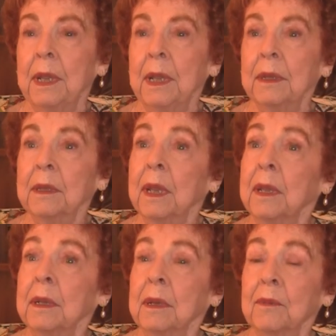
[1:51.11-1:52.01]
And
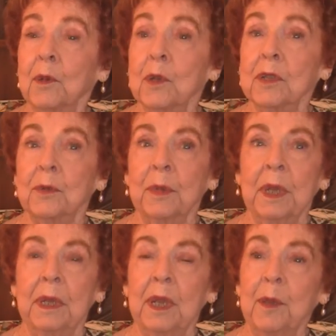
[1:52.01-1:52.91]
then, of course, when
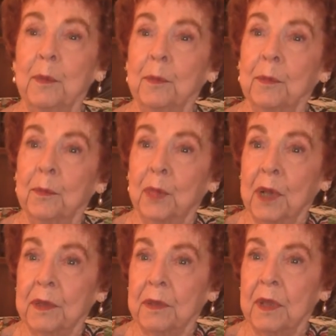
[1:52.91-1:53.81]
they
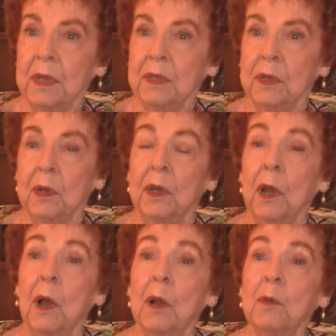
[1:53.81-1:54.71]
brought the things here,
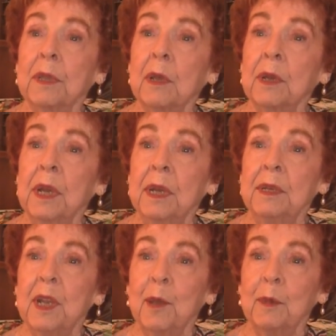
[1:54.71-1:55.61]
all without
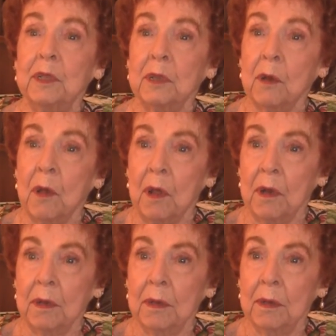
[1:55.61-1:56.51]
any damage at
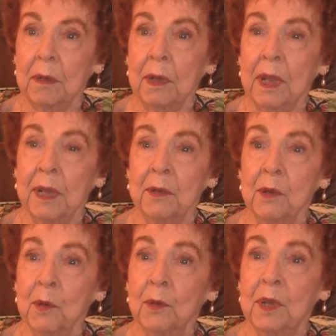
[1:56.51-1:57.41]
all. Had
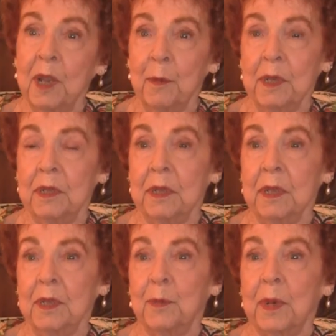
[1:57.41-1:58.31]
no damage in
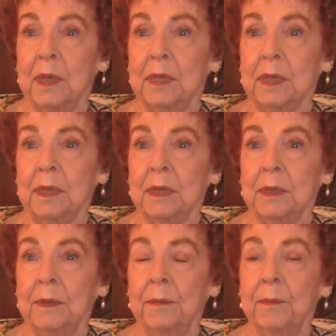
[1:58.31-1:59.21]
this
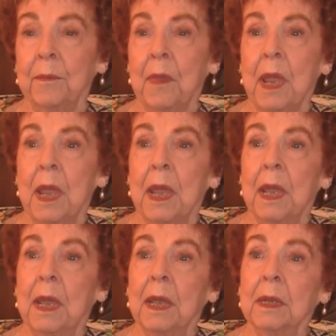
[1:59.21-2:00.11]
process.
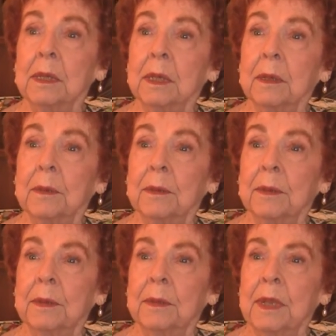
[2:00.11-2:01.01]
And
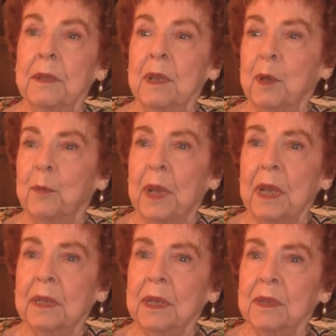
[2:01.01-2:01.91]
then they
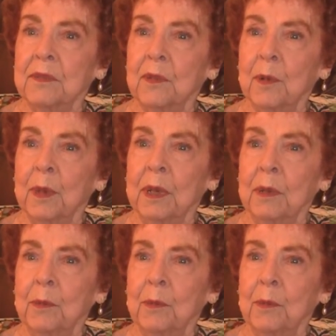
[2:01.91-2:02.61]
unpacked things for me,